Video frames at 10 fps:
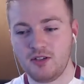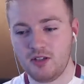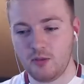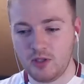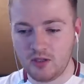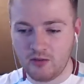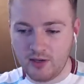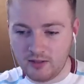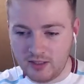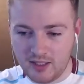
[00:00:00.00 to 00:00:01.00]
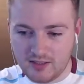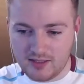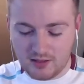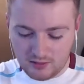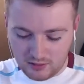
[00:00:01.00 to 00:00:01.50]
In and around the
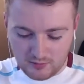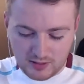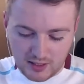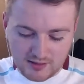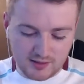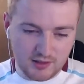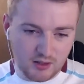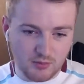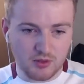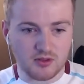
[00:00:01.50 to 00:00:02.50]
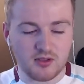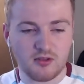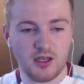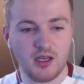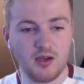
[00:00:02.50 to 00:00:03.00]
18, in the 18-yard box,
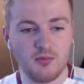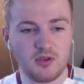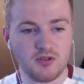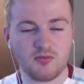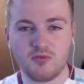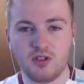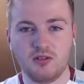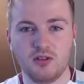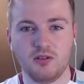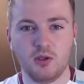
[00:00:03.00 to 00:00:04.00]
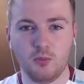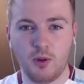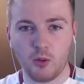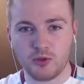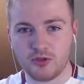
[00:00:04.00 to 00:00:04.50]
just little
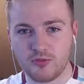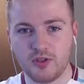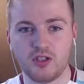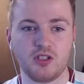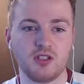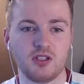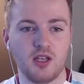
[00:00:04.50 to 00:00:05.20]
poachers finishes.